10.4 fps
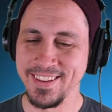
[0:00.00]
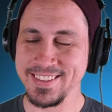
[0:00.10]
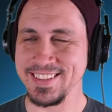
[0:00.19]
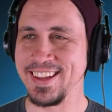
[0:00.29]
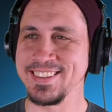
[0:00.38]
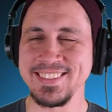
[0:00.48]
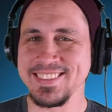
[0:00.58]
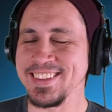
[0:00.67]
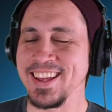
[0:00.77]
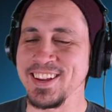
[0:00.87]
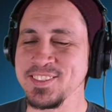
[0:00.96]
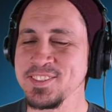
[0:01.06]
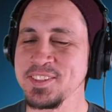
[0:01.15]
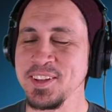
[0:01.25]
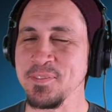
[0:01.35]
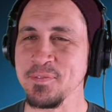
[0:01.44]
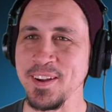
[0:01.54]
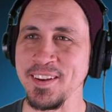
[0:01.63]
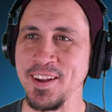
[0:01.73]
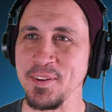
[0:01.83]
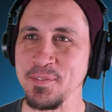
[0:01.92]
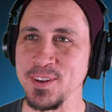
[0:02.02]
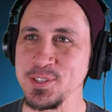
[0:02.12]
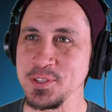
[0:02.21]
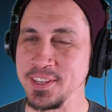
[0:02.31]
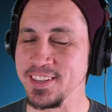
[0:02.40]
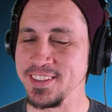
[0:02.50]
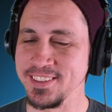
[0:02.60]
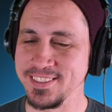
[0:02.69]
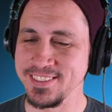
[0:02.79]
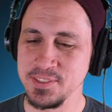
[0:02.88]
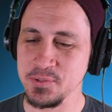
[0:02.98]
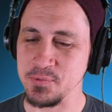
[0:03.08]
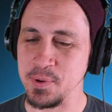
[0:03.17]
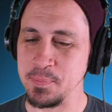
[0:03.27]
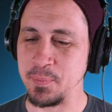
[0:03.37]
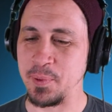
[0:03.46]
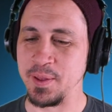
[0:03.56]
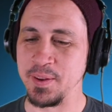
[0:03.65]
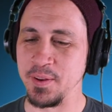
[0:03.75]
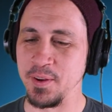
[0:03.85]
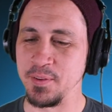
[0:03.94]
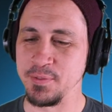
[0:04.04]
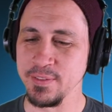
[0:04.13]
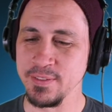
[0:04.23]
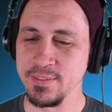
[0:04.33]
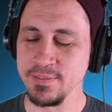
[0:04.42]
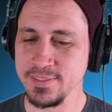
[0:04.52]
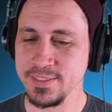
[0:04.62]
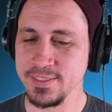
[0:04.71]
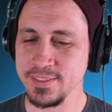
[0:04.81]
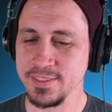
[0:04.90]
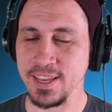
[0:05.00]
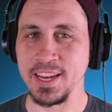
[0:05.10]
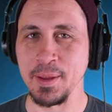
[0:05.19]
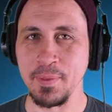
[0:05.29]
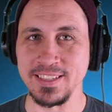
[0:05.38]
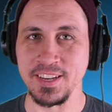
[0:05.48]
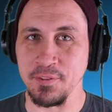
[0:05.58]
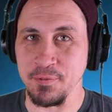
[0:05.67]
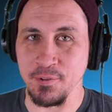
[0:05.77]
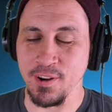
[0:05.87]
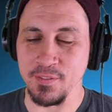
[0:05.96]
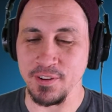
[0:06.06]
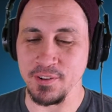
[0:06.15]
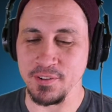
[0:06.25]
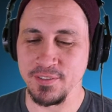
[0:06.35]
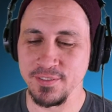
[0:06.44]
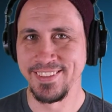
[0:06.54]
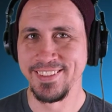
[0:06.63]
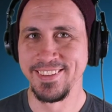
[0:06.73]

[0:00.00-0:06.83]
It's not just like, she's gonna find out eventually. Just rip the Band-Aid off. You're right. Can't keep that secret forever, dude. Yeah. When